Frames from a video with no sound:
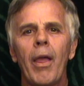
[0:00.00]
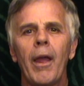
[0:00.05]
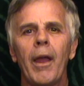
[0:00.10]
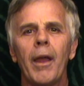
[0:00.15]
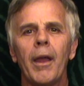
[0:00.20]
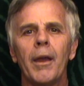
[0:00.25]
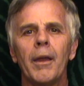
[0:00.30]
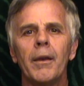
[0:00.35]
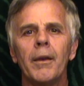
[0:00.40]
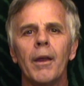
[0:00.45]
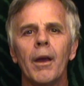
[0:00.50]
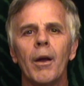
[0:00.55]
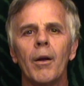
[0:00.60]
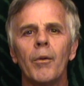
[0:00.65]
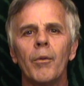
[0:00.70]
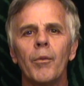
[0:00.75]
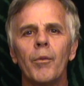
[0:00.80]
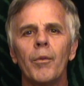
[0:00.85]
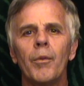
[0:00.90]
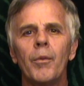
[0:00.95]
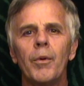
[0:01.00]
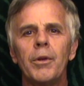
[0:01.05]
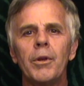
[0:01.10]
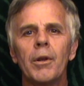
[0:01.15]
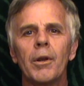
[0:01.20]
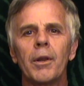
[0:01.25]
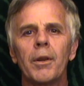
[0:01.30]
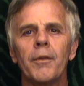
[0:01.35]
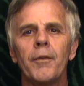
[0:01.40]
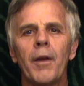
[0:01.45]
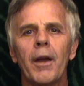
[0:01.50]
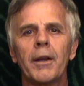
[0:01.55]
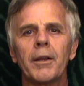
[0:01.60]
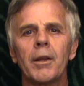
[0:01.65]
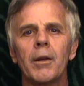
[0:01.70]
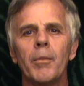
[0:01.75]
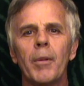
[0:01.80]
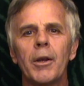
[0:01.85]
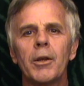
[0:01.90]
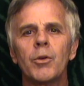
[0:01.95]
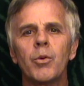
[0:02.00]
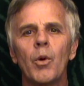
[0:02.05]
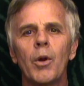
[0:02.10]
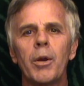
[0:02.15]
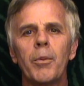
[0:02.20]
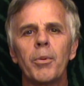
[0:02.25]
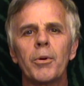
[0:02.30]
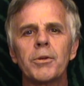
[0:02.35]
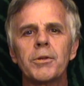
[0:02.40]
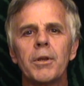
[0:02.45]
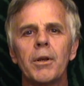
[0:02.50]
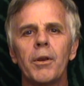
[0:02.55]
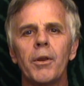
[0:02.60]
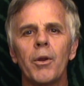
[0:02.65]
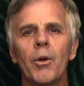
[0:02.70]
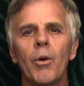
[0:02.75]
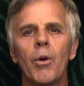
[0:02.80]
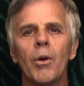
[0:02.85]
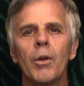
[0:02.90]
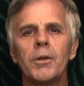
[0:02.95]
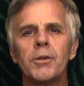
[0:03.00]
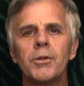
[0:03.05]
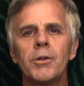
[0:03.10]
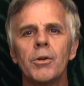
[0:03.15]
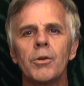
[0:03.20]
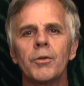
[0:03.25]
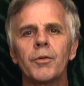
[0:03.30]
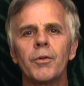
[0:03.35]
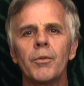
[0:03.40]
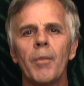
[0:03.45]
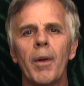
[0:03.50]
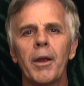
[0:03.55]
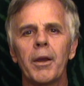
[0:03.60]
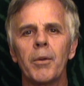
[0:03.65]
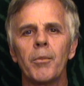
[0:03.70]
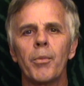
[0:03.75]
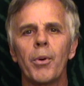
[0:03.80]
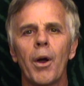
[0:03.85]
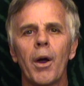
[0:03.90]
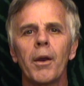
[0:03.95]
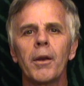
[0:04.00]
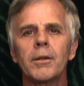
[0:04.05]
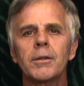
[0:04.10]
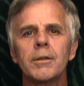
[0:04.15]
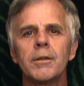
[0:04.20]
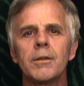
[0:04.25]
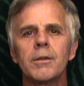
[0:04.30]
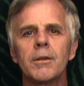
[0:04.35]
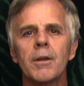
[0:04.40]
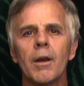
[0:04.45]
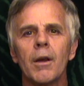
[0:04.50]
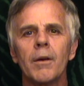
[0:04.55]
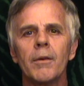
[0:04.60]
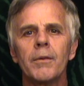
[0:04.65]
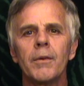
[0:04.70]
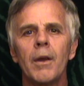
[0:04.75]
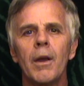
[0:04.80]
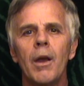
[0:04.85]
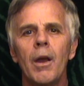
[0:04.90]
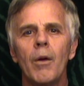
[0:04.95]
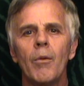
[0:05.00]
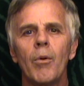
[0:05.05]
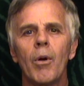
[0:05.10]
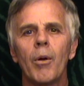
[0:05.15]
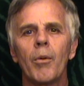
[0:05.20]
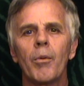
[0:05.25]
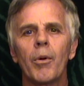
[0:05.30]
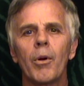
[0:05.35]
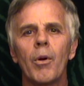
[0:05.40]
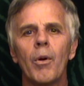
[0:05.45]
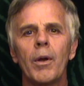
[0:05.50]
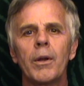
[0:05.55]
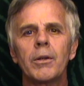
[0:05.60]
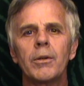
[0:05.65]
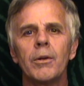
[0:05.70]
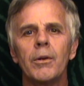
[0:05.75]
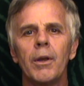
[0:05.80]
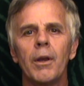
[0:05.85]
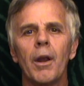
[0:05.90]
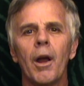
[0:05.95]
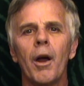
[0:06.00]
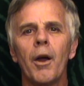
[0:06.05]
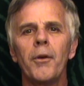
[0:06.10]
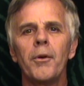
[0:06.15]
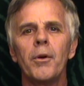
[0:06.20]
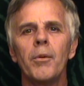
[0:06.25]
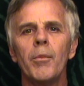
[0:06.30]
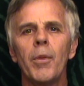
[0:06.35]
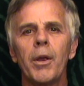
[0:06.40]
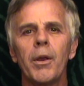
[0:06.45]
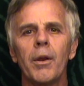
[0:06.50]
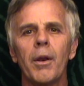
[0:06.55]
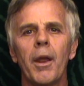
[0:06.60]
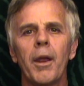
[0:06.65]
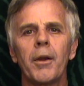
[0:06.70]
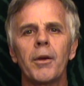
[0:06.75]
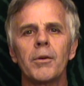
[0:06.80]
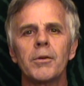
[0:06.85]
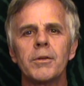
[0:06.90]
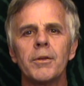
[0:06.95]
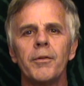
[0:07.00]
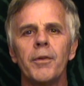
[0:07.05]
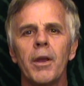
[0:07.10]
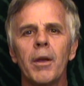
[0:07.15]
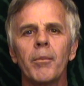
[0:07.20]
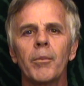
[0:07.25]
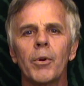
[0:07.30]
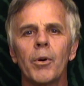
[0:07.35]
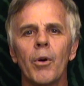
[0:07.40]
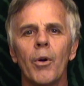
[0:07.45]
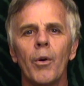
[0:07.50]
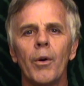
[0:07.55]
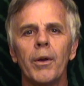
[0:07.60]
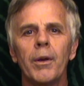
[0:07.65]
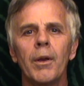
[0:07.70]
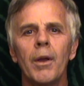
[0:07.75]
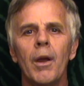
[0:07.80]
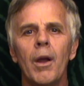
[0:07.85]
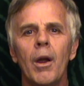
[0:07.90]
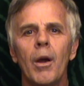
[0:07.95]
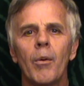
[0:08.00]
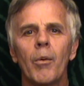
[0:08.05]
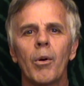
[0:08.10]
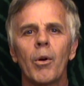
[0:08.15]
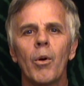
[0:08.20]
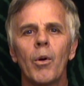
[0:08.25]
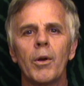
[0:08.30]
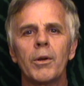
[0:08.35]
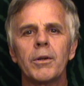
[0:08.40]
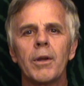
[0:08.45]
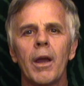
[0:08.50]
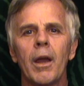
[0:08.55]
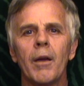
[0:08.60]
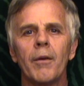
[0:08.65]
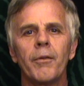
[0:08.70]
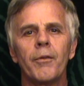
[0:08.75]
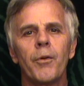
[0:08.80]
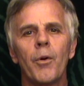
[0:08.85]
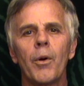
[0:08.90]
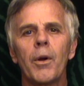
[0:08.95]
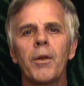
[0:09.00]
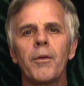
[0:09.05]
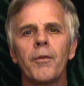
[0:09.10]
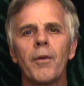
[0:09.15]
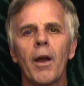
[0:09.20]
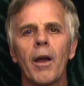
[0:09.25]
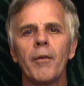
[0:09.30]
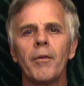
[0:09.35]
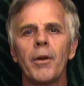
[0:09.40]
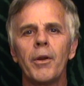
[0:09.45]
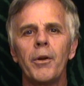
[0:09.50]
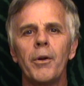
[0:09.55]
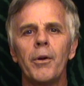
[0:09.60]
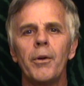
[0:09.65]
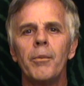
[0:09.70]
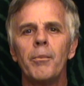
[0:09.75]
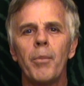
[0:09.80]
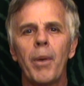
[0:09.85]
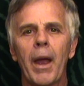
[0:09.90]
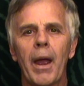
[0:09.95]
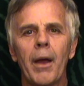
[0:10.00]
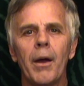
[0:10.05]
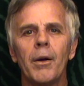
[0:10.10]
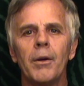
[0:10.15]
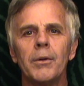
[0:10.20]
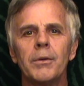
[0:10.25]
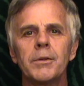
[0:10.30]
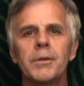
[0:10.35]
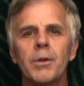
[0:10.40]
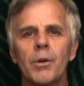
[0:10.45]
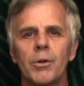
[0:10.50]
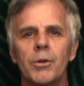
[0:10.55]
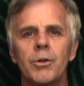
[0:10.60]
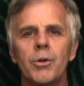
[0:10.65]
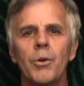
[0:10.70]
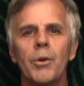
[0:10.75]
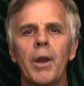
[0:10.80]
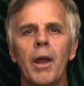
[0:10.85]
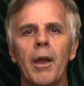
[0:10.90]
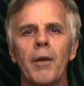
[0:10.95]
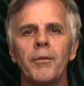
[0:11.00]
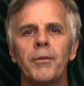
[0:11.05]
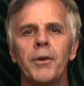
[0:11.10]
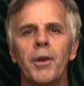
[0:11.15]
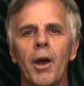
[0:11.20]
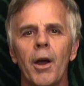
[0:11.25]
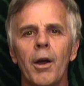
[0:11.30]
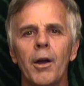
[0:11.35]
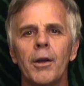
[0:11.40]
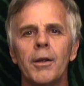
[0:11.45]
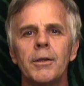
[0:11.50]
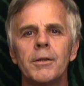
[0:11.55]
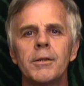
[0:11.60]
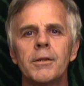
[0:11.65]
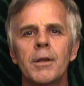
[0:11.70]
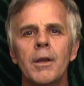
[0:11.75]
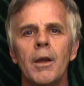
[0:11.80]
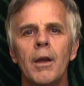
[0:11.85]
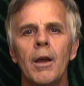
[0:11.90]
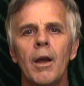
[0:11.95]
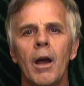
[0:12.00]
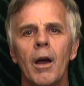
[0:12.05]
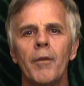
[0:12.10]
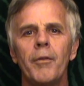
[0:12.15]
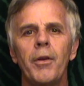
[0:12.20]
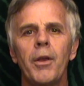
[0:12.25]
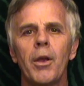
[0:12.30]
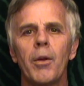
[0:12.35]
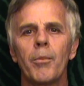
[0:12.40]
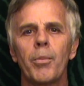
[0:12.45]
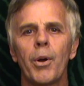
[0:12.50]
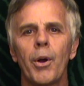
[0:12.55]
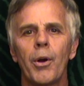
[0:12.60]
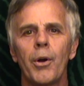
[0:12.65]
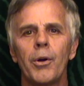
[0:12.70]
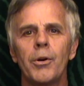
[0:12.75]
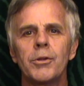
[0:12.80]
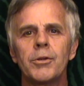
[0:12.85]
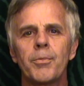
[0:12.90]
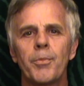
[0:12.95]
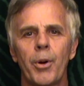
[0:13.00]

And uh, when you look at the fact that about 20% of the oil is used for making products and stuff, where we're going to, in 100 million acres of hemp growing, we're going to have 4,500 pounds or two and a half tons of hemp hurds